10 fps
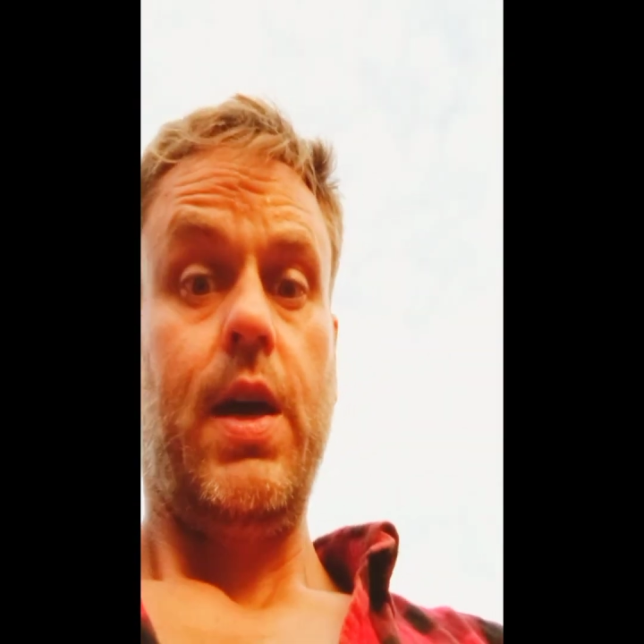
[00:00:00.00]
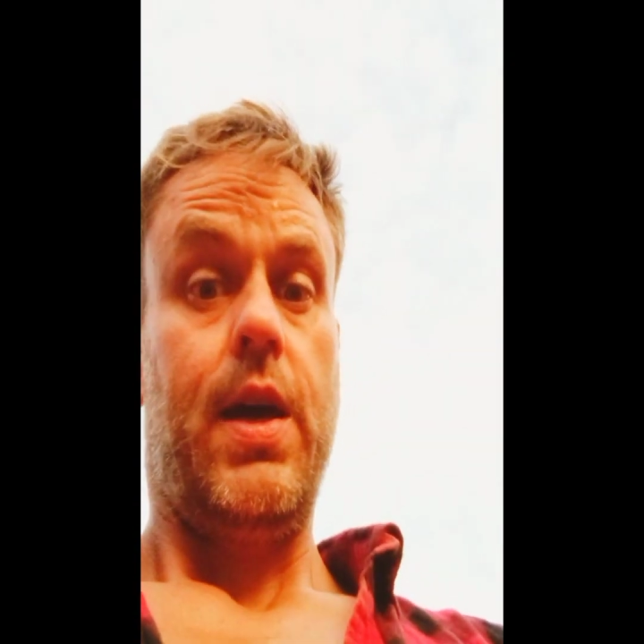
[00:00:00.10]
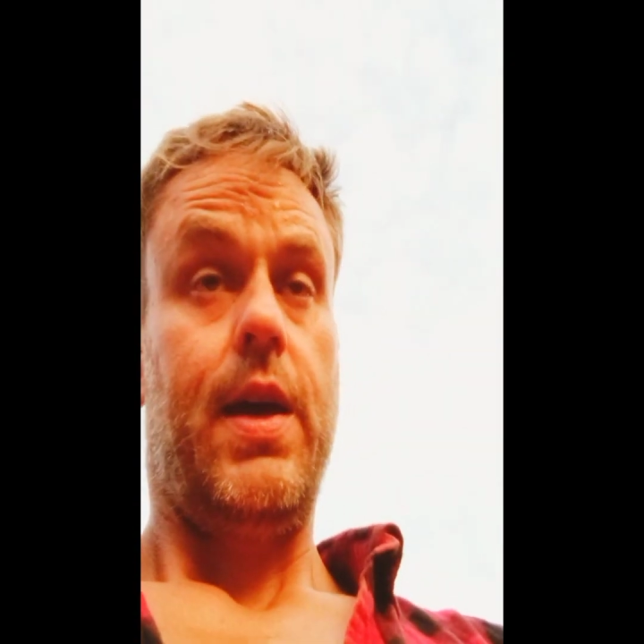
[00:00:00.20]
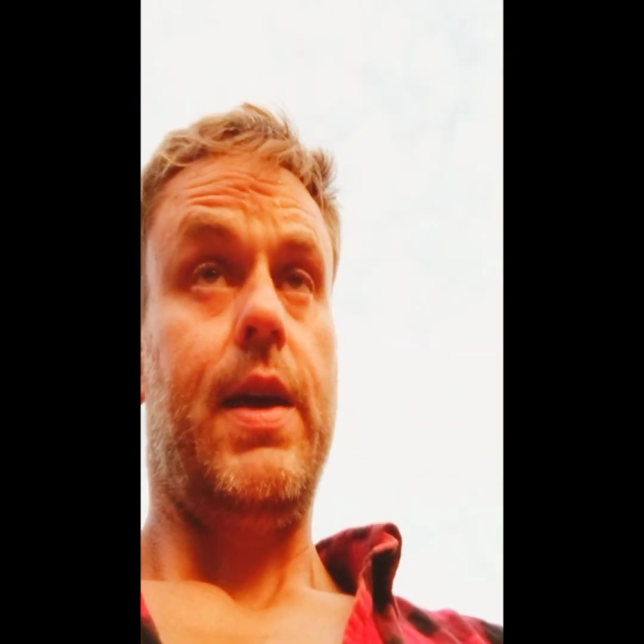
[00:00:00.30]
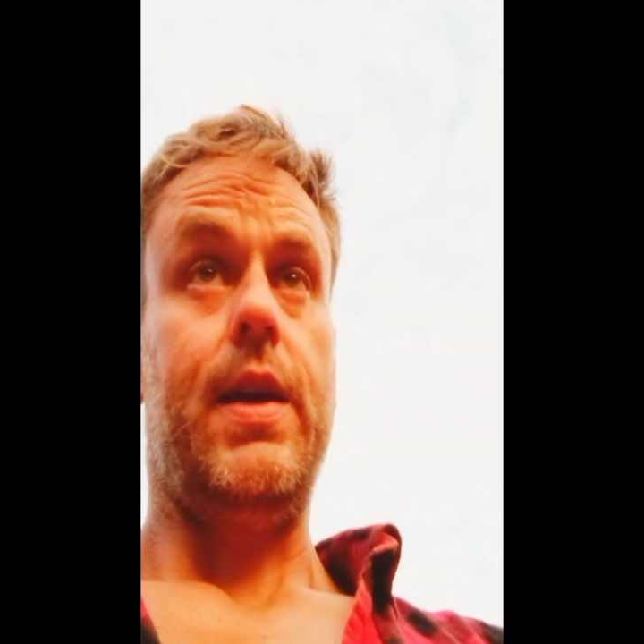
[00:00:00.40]

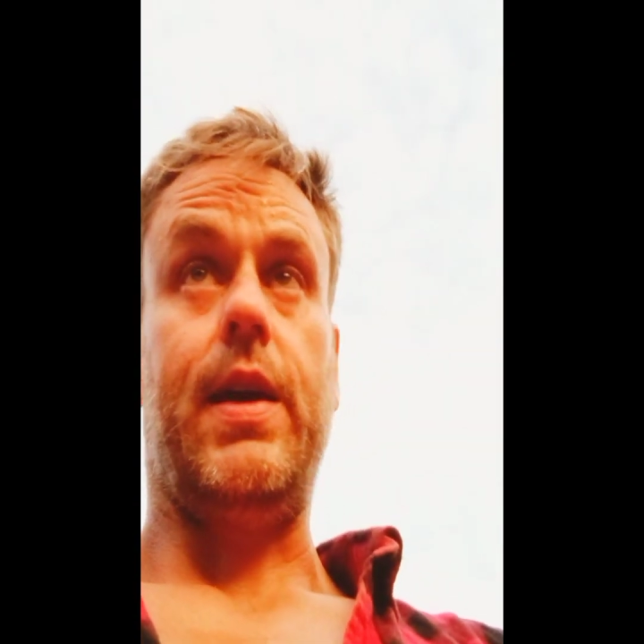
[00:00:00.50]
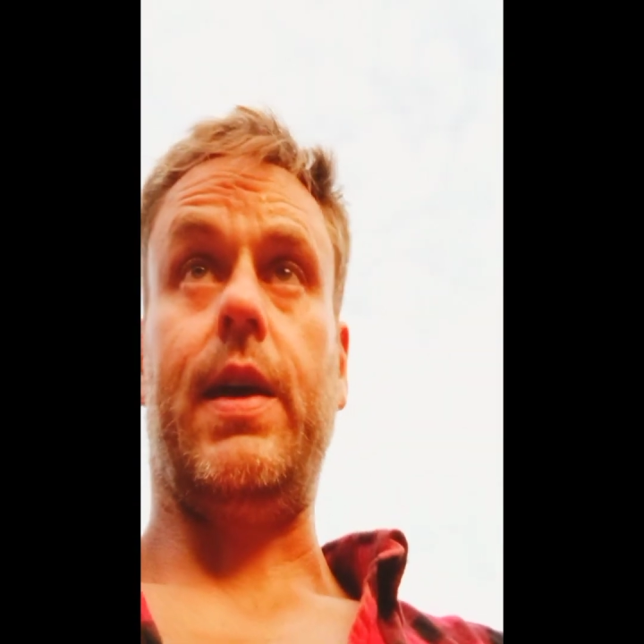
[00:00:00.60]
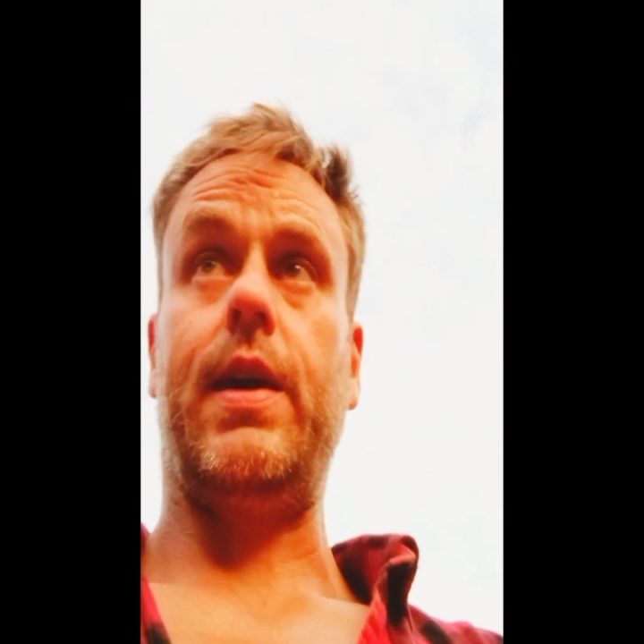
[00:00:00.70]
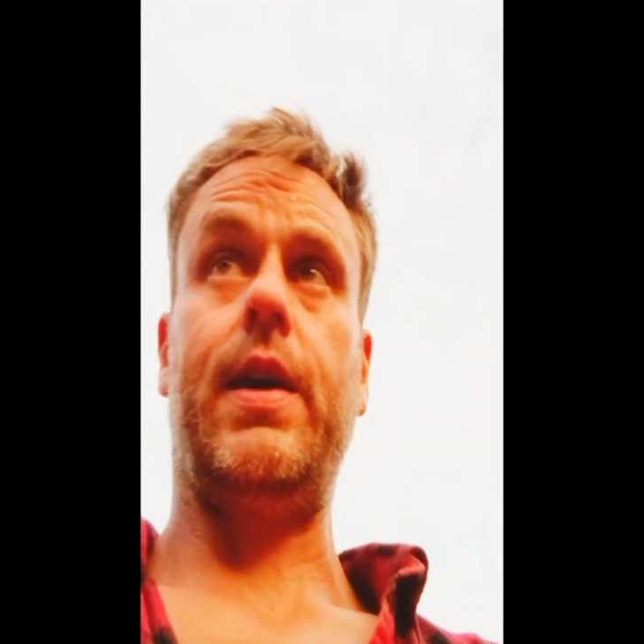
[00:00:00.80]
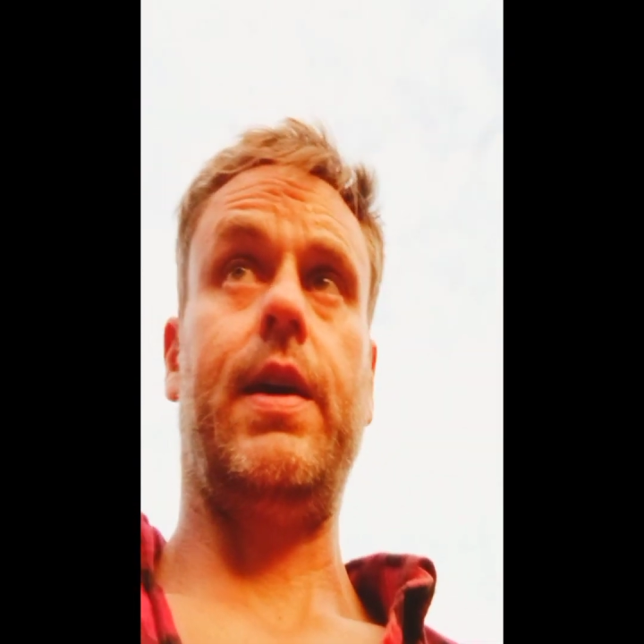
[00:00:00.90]
Yeah.
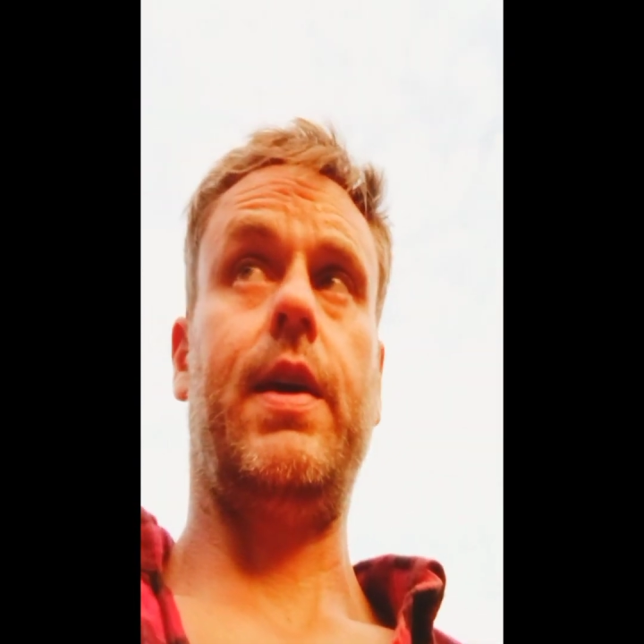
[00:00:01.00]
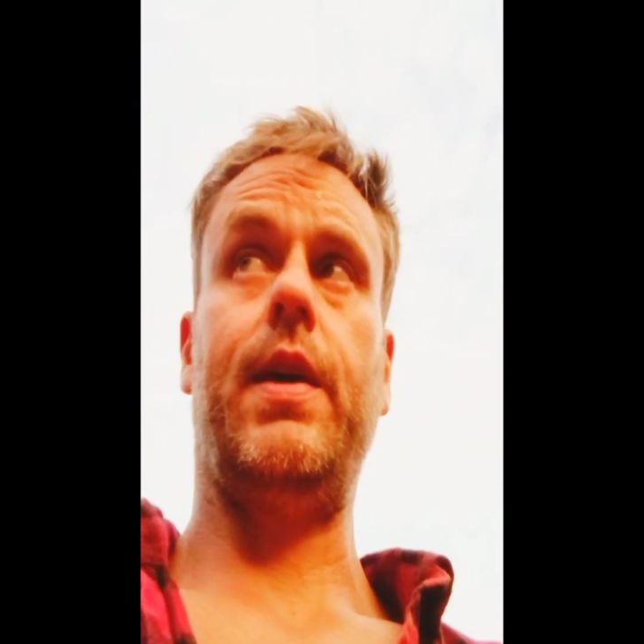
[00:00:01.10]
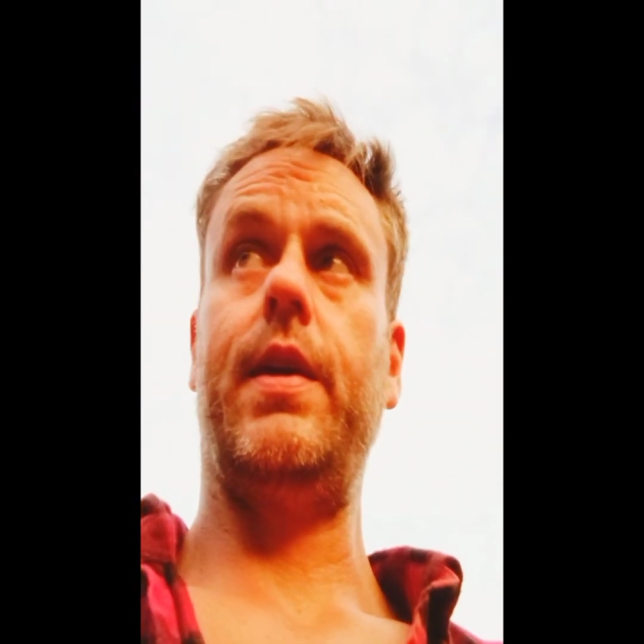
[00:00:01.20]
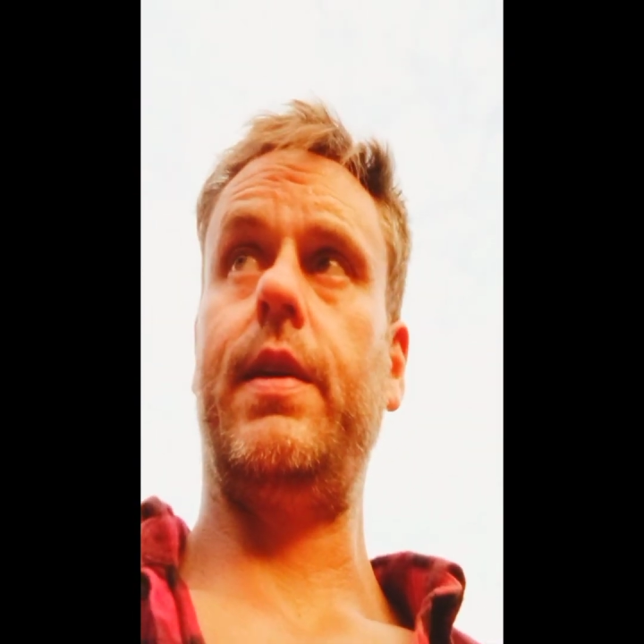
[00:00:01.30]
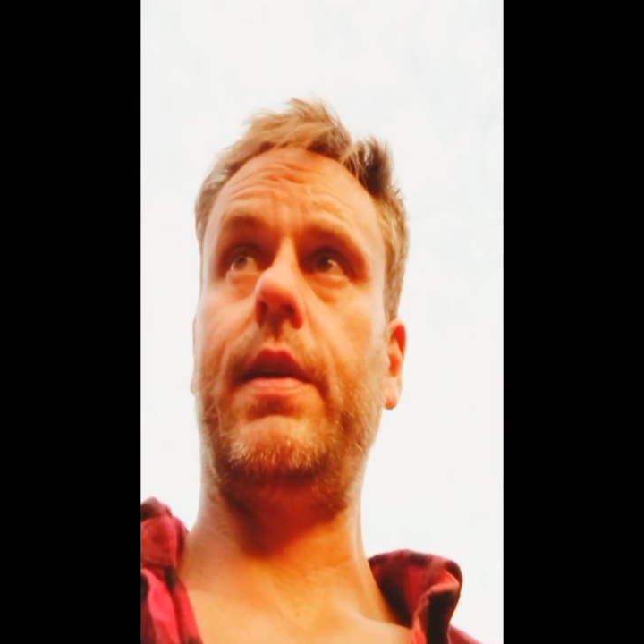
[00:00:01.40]

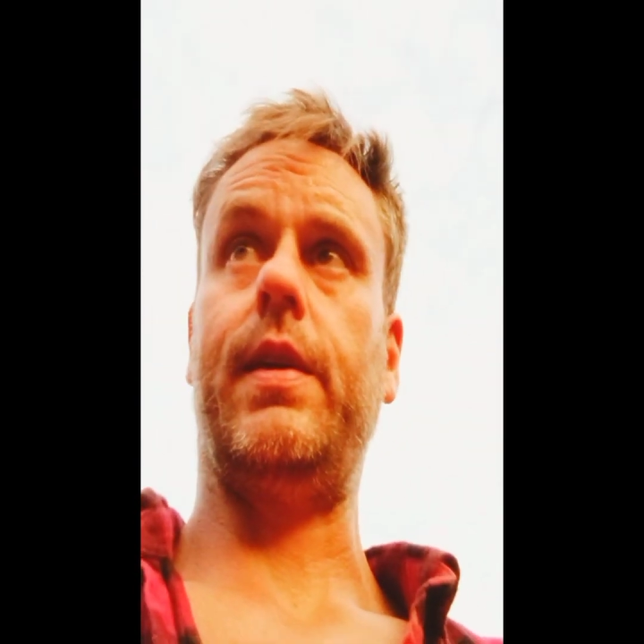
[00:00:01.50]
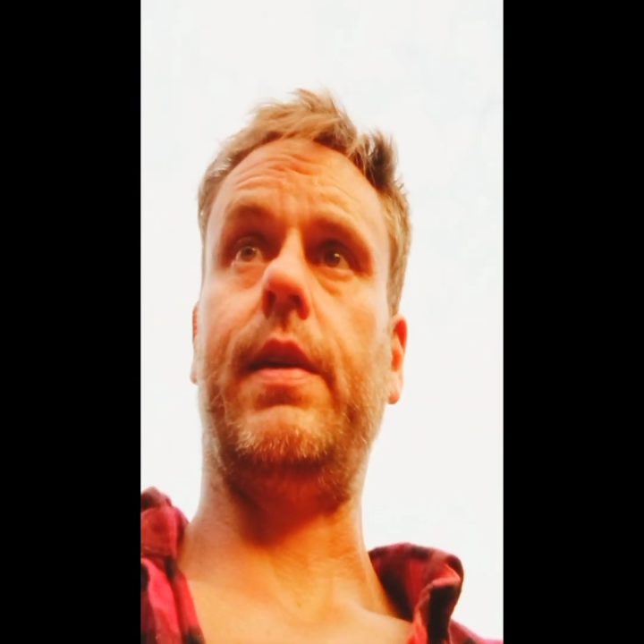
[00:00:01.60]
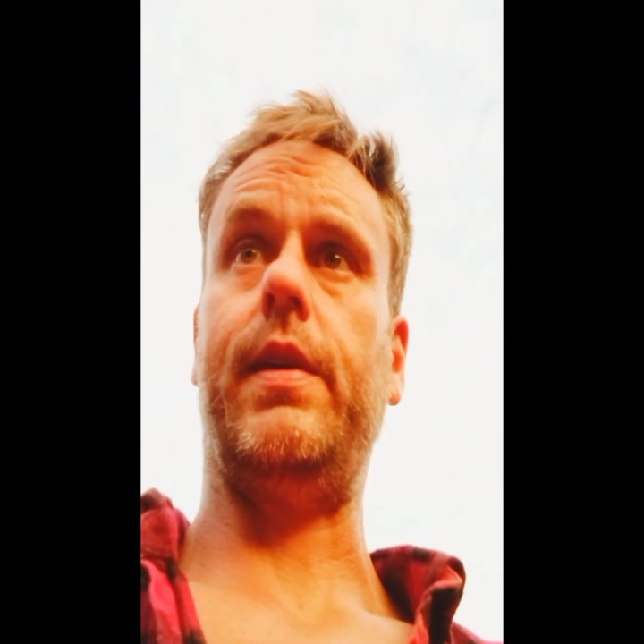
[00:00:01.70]
You